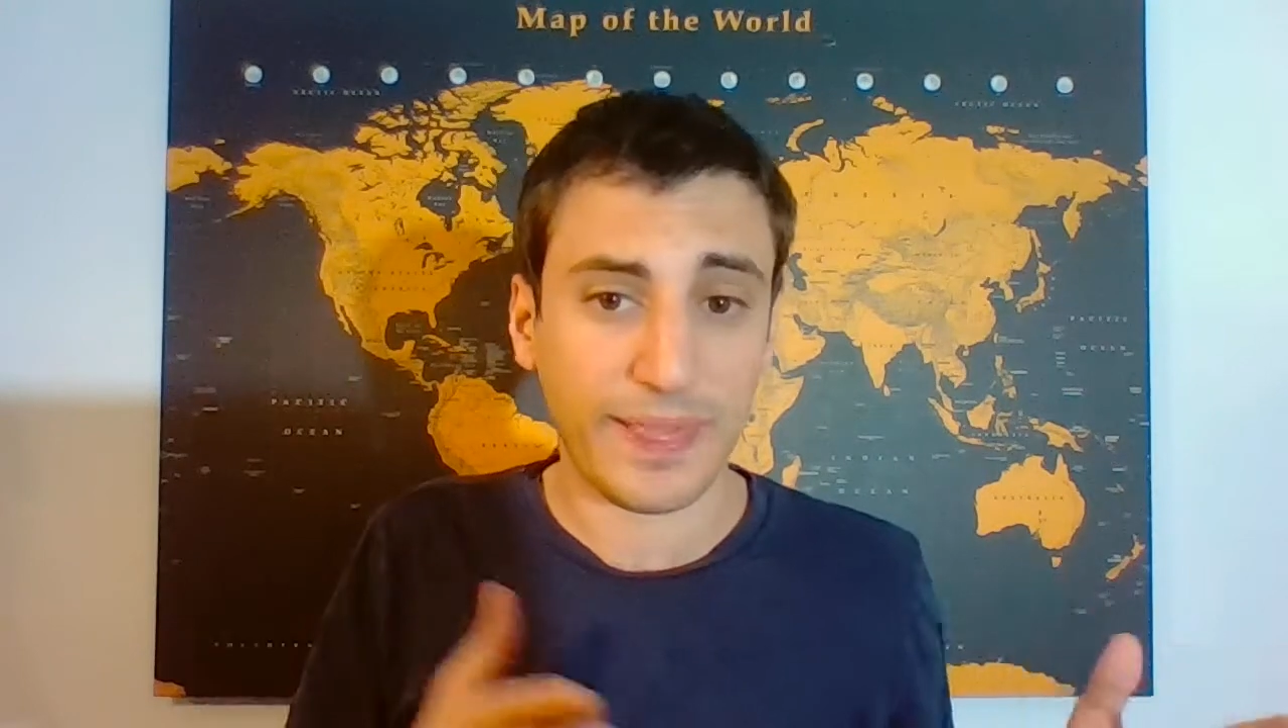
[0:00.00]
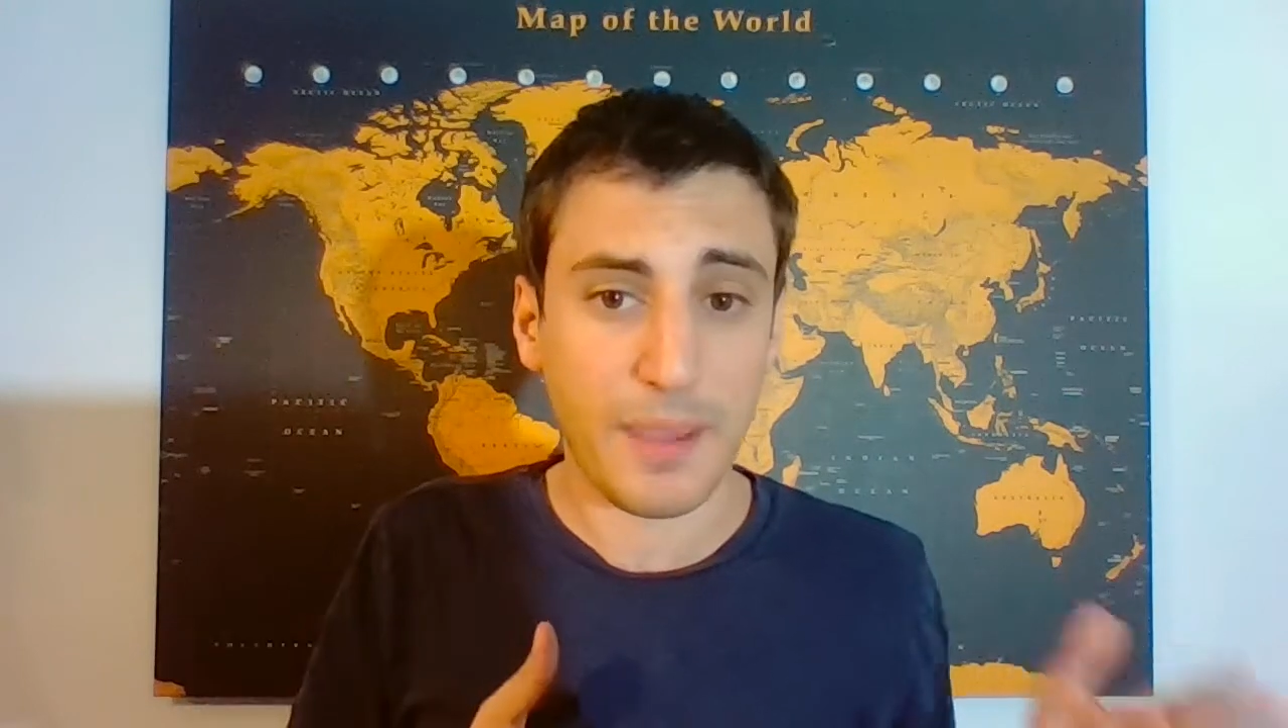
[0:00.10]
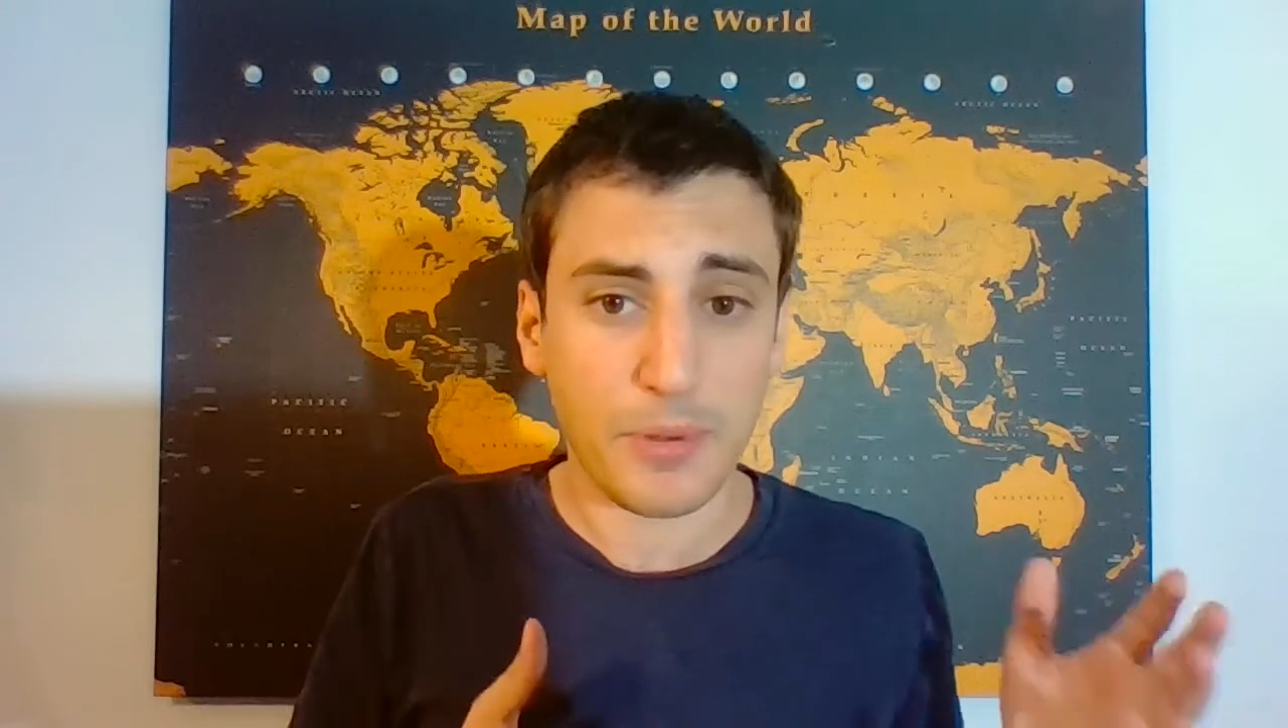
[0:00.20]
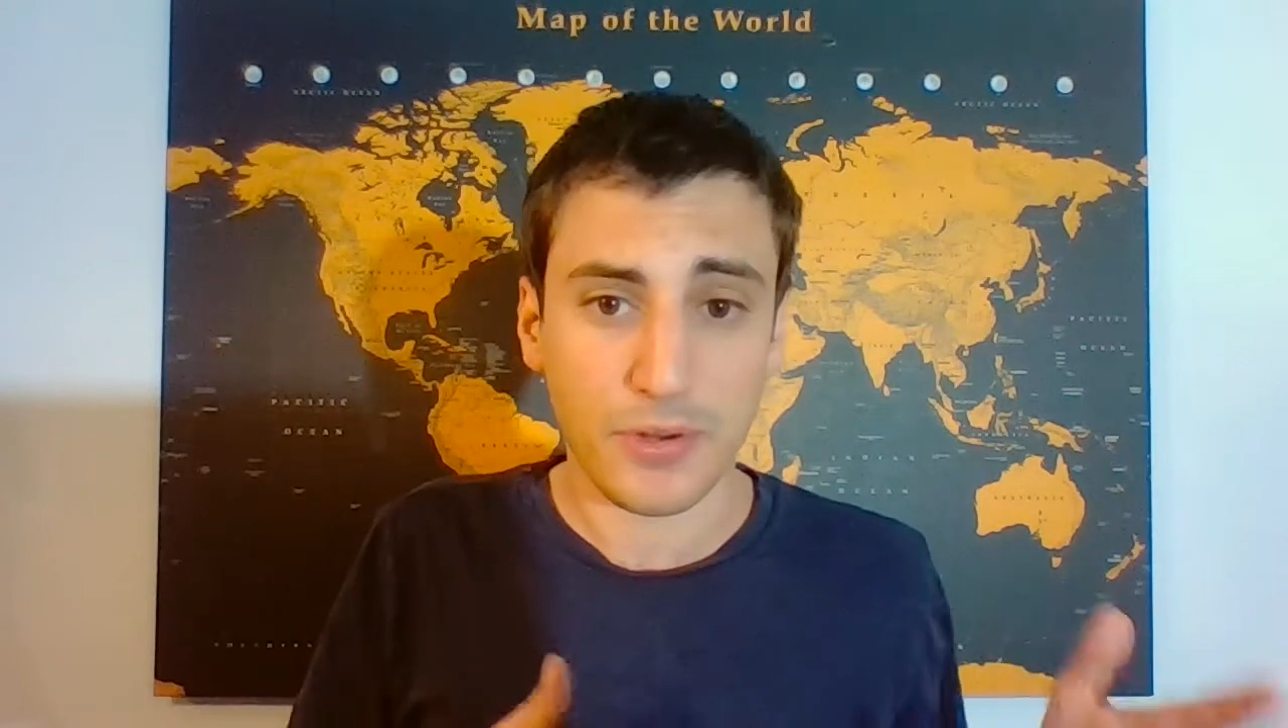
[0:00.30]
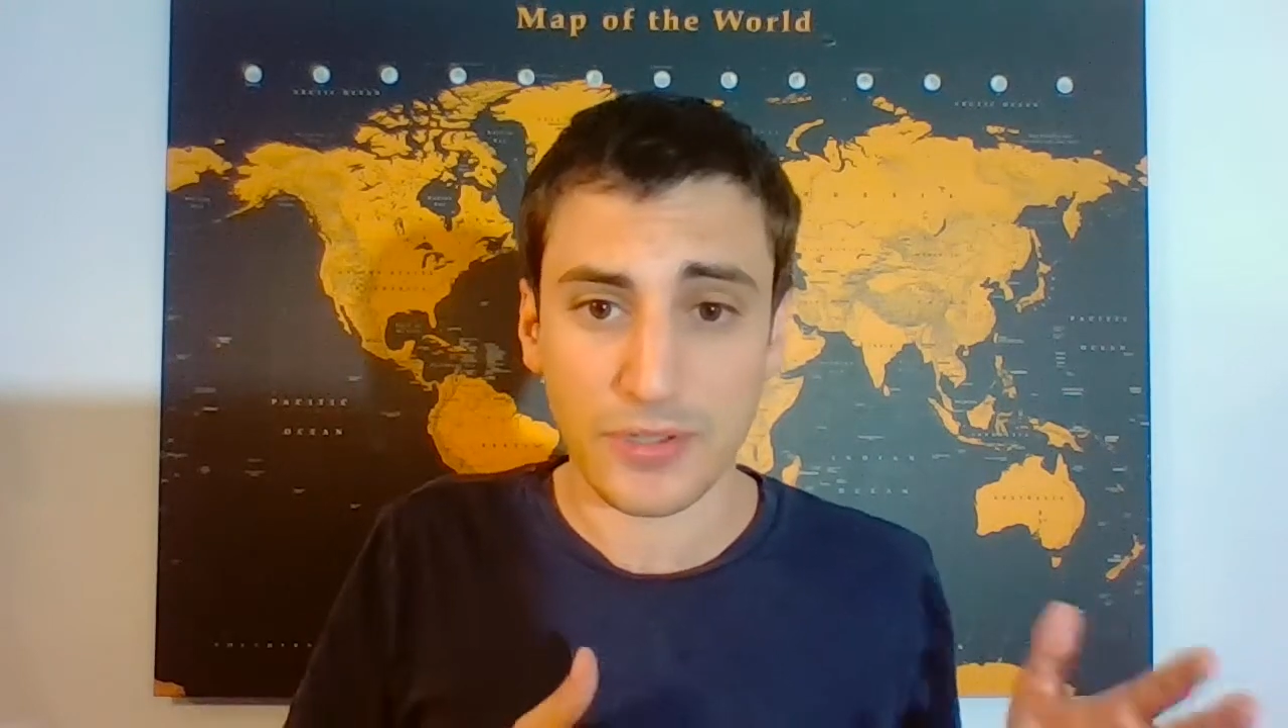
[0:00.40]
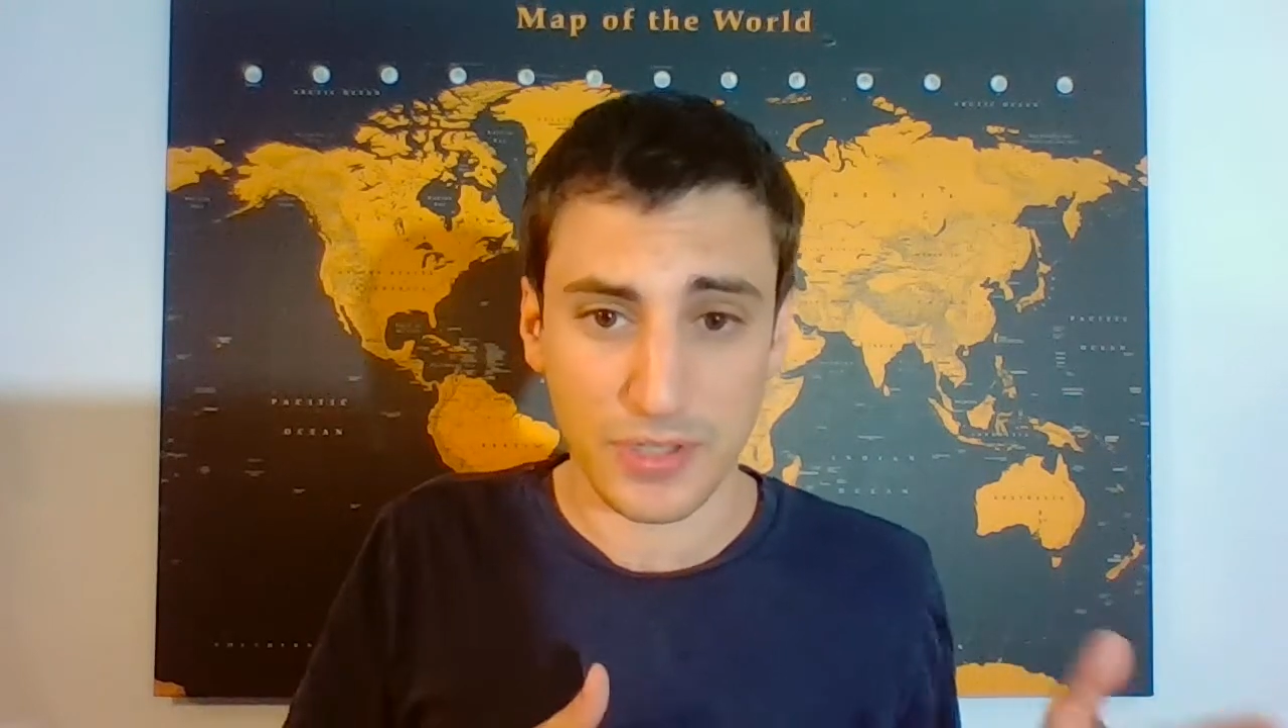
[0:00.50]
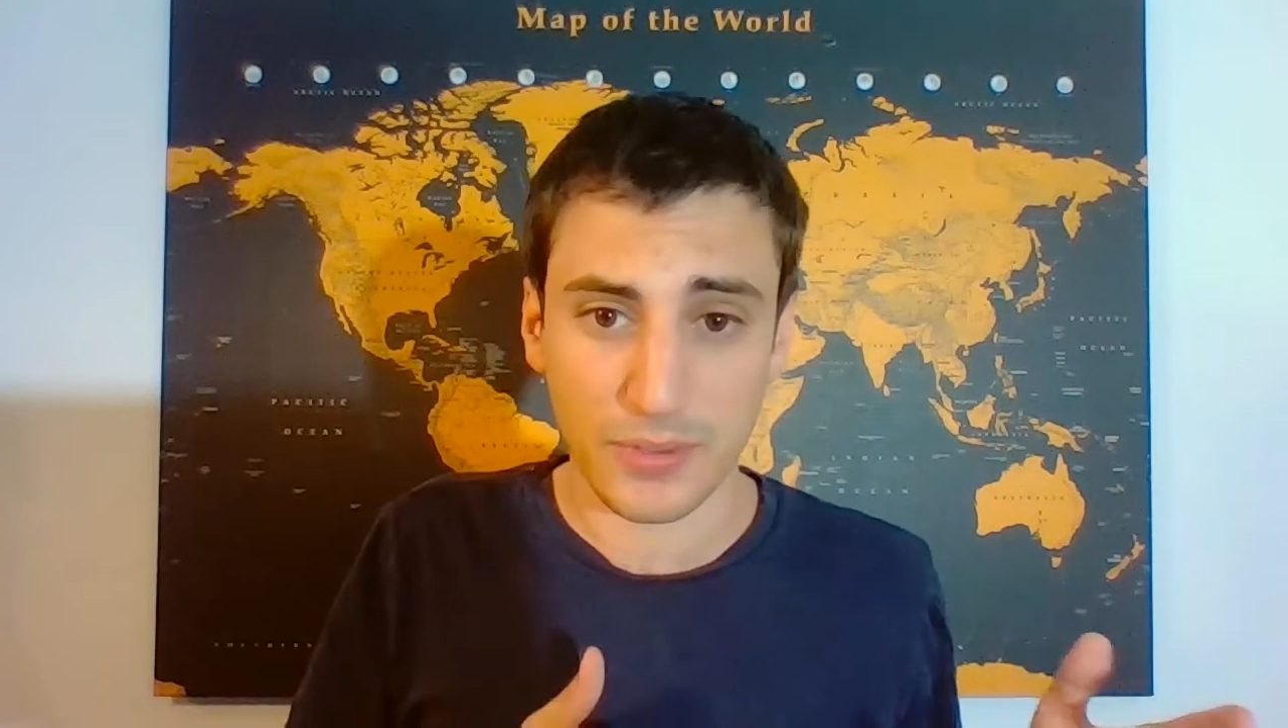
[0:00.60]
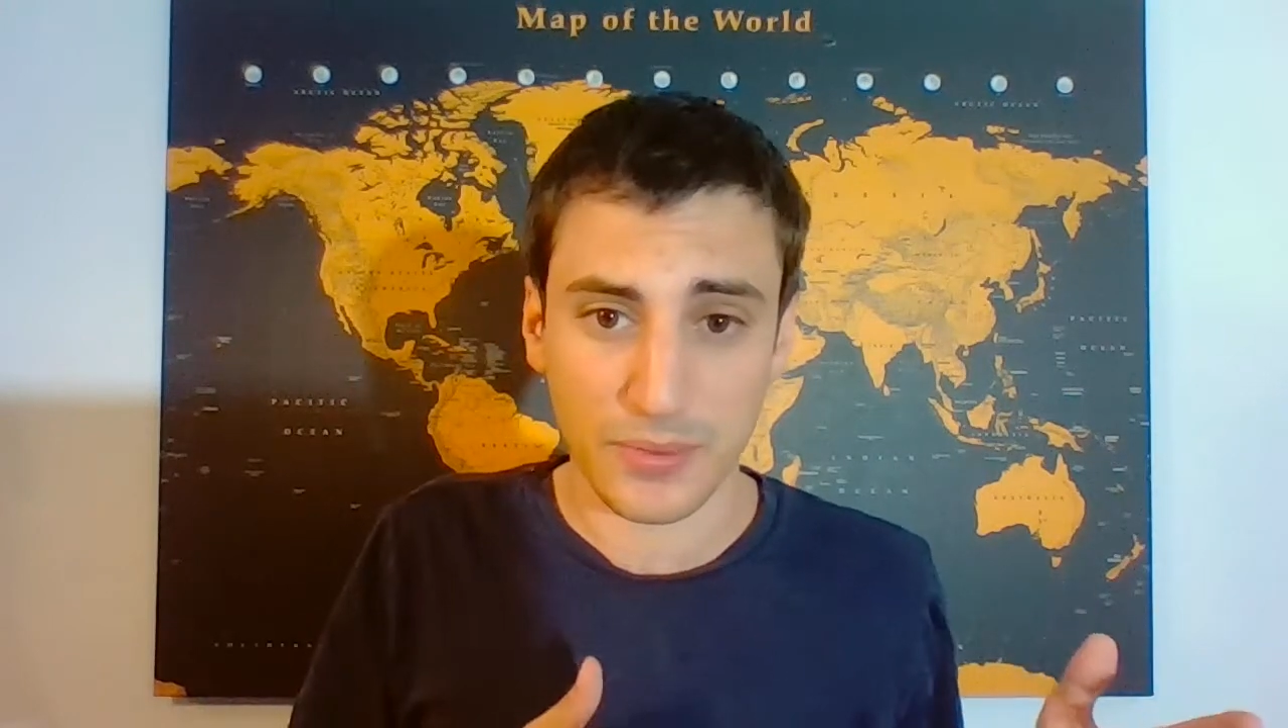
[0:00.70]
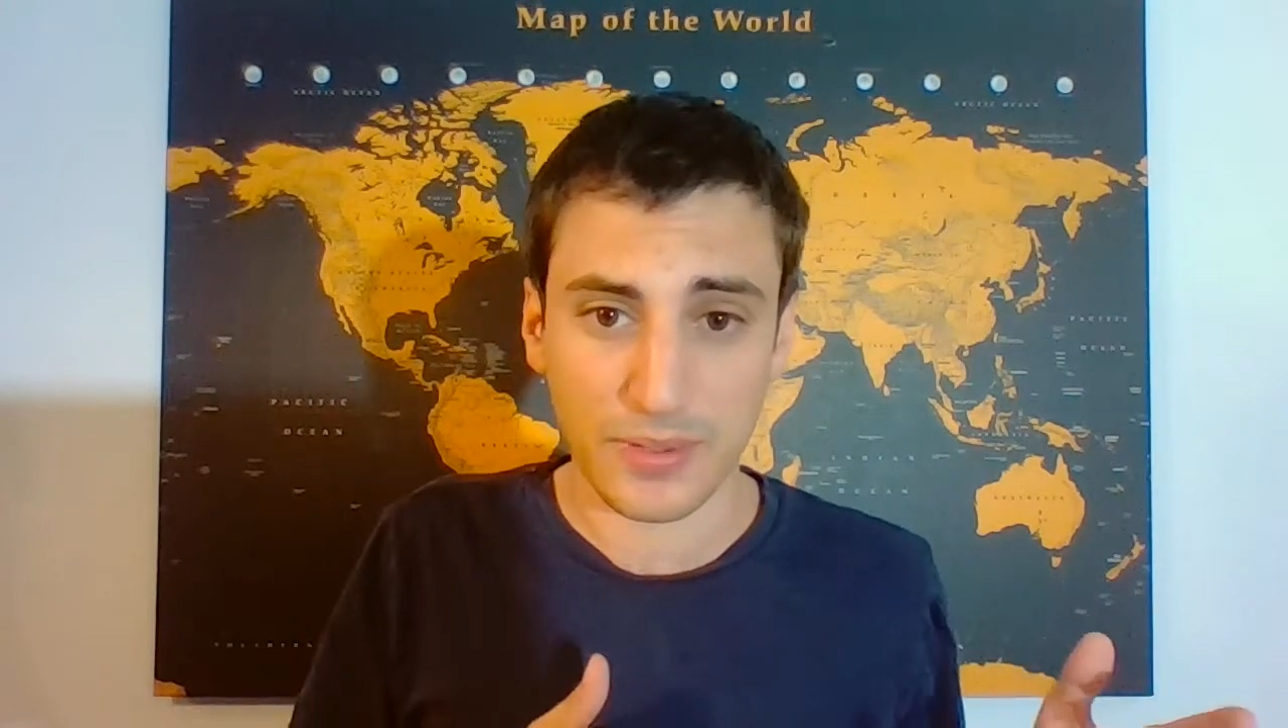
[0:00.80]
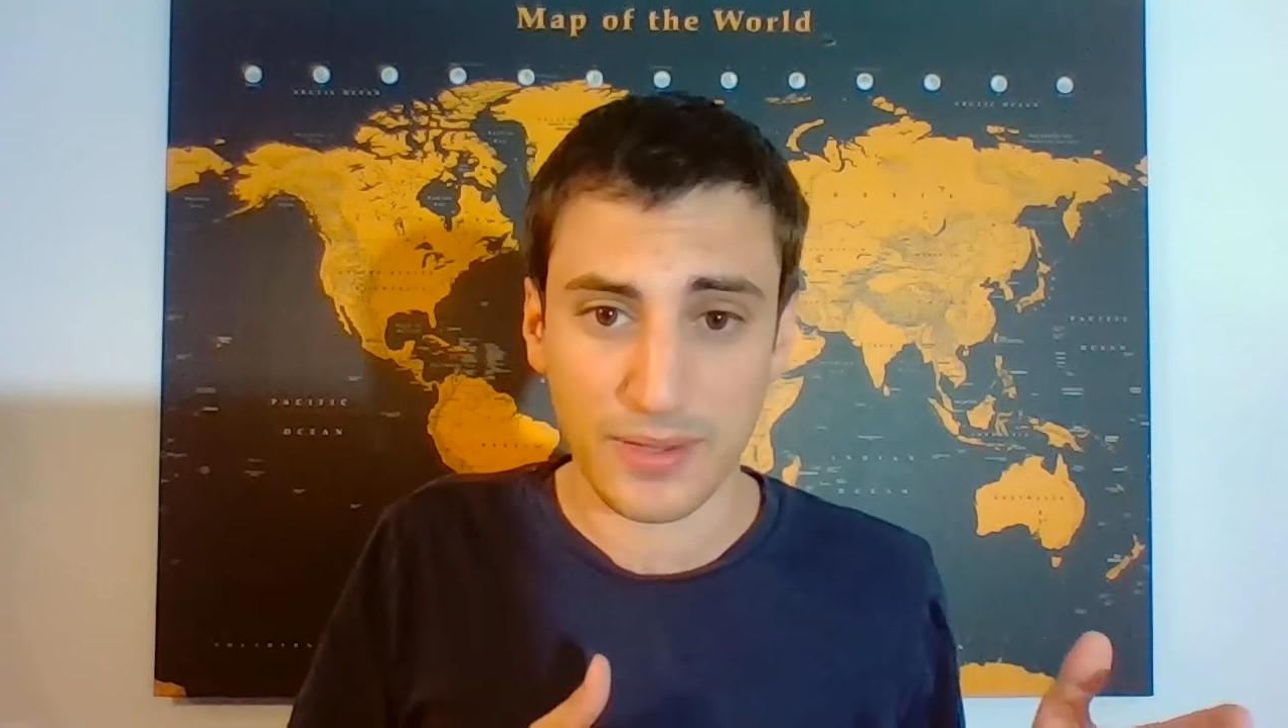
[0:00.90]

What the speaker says: Lebanon too,